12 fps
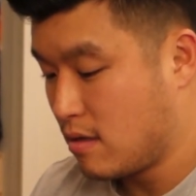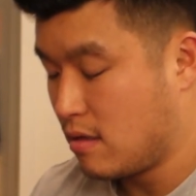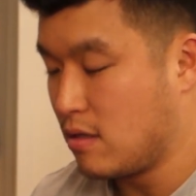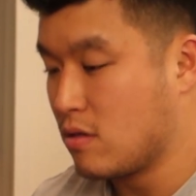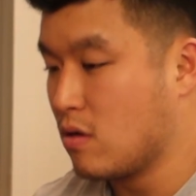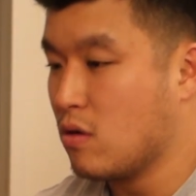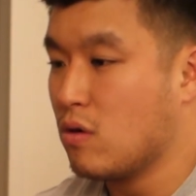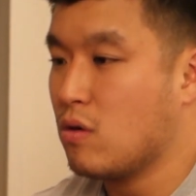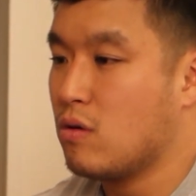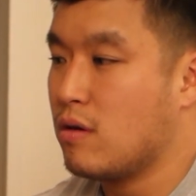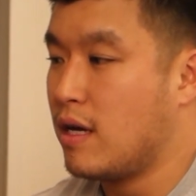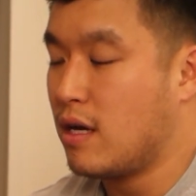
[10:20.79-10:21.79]
this
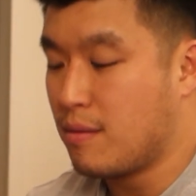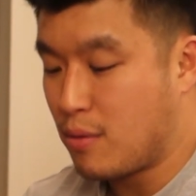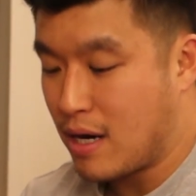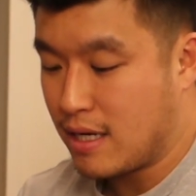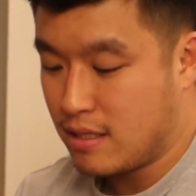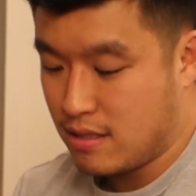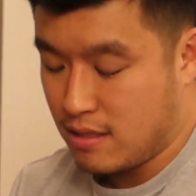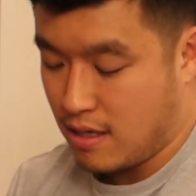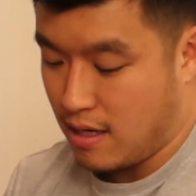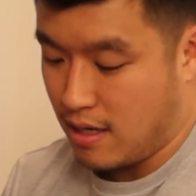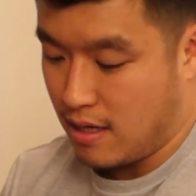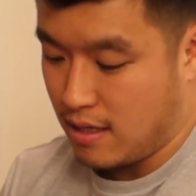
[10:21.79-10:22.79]
whole enterprise,
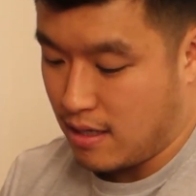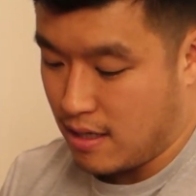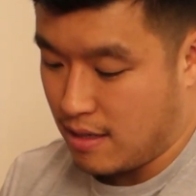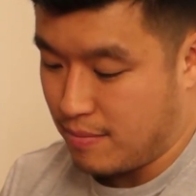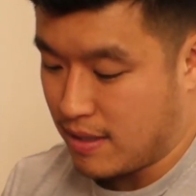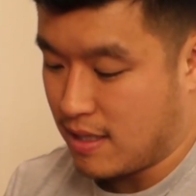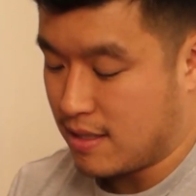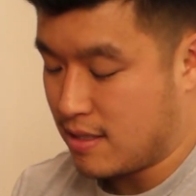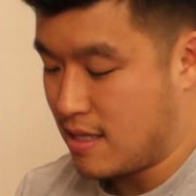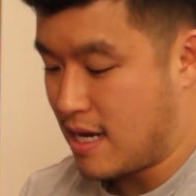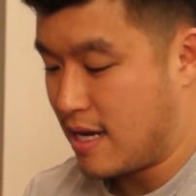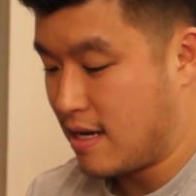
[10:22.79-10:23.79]
and uh, because
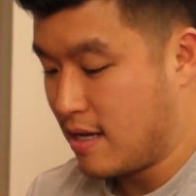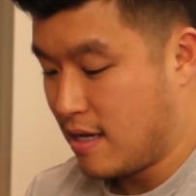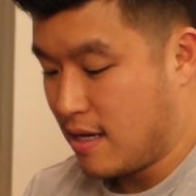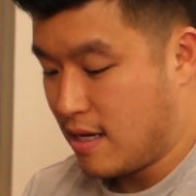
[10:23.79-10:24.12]
of that,